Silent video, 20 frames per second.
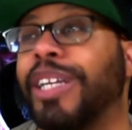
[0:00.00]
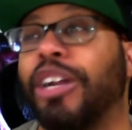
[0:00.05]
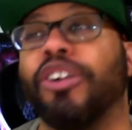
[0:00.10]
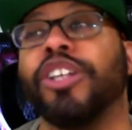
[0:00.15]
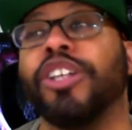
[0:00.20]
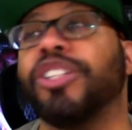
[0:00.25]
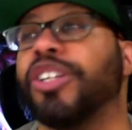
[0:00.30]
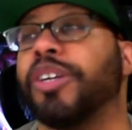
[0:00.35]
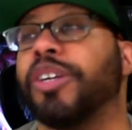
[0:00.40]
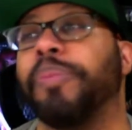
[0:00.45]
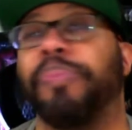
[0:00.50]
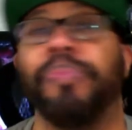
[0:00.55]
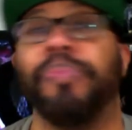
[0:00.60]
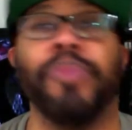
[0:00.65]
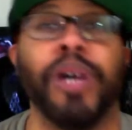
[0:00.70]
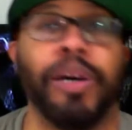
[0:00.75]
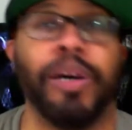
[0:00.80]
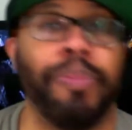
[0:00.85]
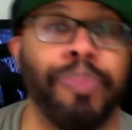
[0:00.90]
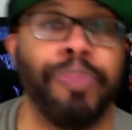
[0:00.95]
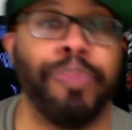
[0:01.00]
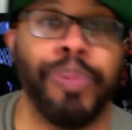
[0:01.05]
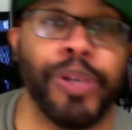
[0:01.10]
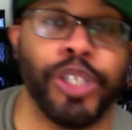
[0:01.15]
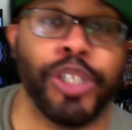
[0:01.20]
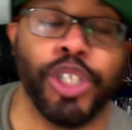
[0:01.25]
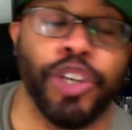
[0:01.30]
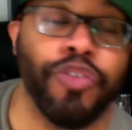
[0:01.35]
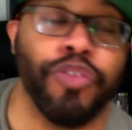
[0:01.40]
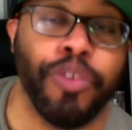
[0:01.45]
I only took a, a
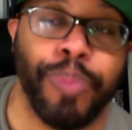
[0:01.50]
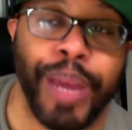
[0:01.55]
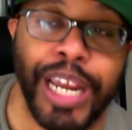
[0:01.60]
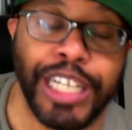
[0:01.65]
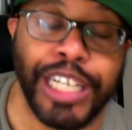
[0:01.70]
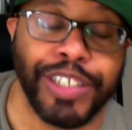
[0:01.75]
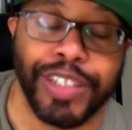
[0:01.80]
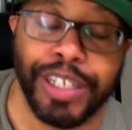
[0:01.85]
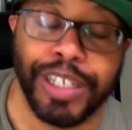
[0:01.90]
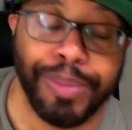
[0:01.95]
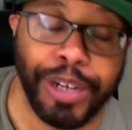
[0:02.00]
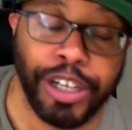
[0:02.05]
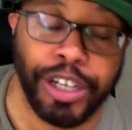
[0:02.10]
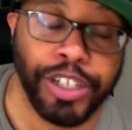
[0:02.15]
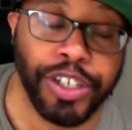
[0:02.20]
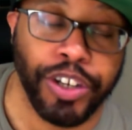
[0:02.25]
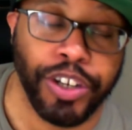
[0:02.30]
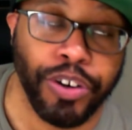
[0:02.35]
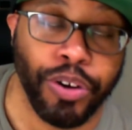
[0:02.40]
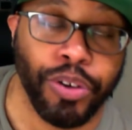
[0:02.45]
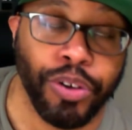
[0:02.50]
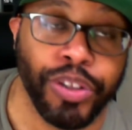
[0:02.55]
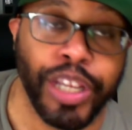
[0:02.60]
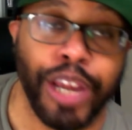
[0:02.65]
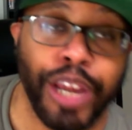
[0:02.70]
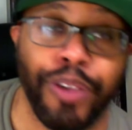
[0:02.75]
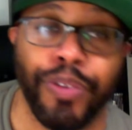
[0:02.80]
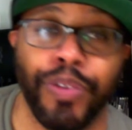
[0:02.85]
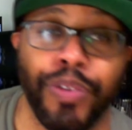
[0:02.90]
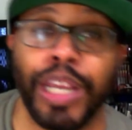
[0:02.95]
picture of a page because I'm not gonna sit here all
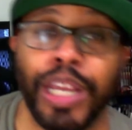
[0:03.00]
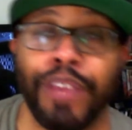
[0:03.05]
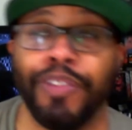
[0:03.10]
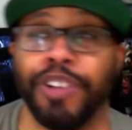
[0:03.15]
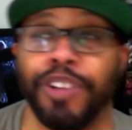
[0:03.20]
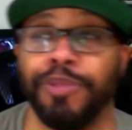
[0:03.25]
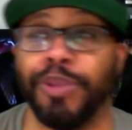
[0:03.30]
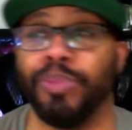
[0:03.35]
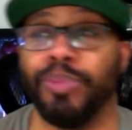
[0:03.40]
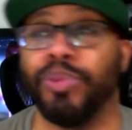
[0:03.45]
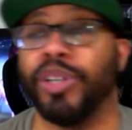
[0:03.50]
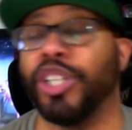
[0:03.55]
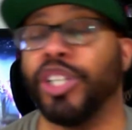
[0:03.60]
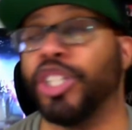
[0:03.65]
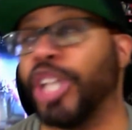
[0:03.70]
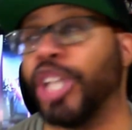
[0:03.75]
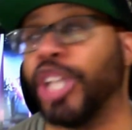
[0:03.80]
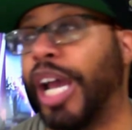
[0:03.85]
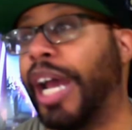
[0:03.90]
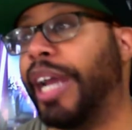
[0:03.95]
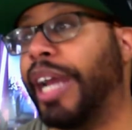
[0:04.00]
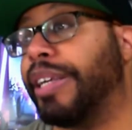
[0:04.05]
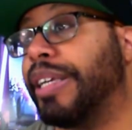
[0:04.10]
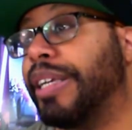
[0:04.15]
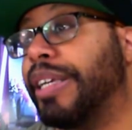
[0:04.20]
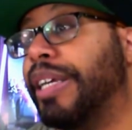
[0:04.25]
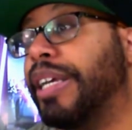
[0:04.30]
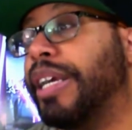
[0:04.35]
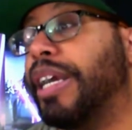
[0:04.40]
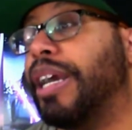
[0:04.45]
day giving people any shine.
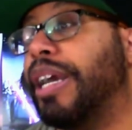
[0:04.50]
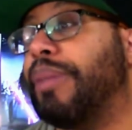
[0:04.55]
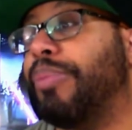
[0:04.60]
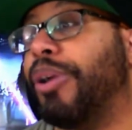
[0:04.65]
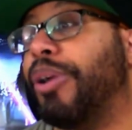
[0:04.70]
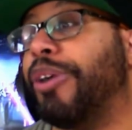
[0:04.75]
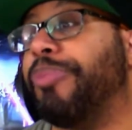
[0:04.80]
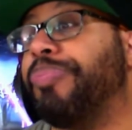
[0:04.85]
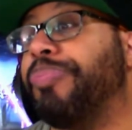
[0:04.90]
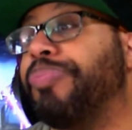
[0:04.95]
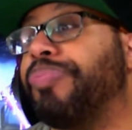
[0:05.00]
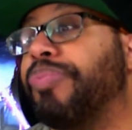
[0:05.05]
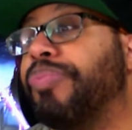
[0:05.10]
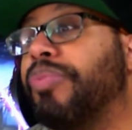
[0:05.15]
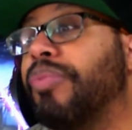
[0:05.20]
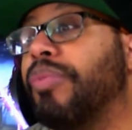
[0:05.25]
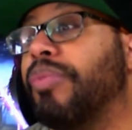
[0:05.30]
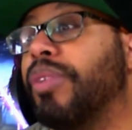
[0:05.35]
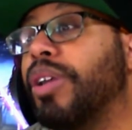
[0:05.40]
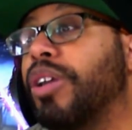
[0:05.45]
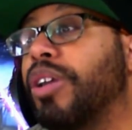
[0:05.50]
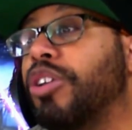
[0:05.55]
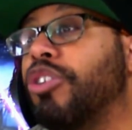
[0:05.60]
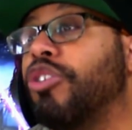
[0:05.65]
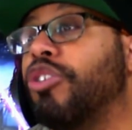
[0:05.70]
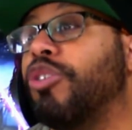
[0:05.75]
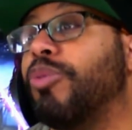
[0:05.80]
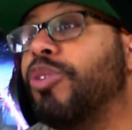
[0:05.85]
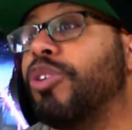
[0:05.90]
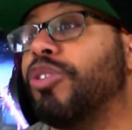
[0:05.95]
But
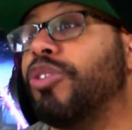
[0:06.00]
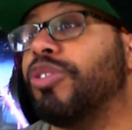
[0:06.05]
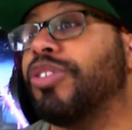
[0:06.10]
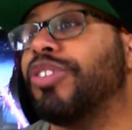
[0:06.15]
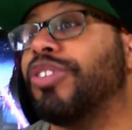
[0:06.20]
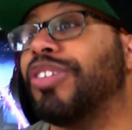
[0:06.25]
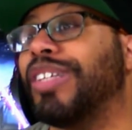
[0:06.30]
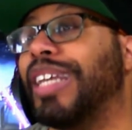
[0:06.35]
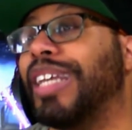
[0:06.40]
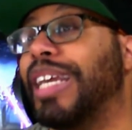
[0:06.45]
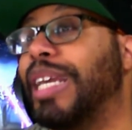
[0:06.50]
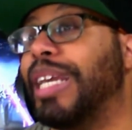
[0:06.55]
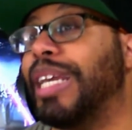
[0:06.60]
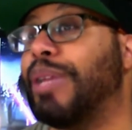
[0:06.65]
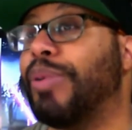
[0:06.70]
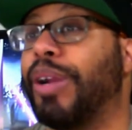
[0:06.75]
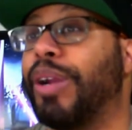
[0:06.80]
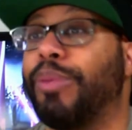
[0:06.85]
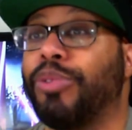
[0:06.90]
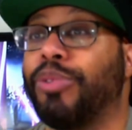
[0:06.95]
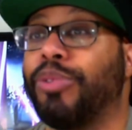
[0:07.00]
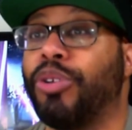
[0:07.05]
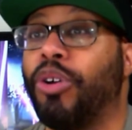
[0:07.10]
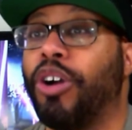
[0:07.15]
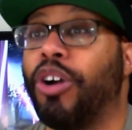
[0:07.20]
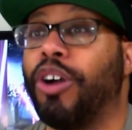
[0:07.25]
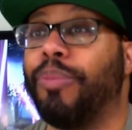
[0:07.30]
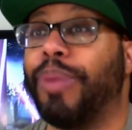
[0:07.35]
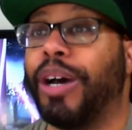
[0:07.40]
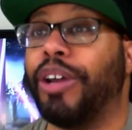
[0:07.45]
you you'll see what I'm
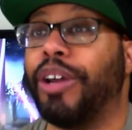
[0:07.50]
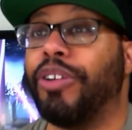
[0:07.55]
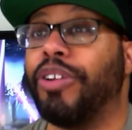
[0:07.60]
talking about.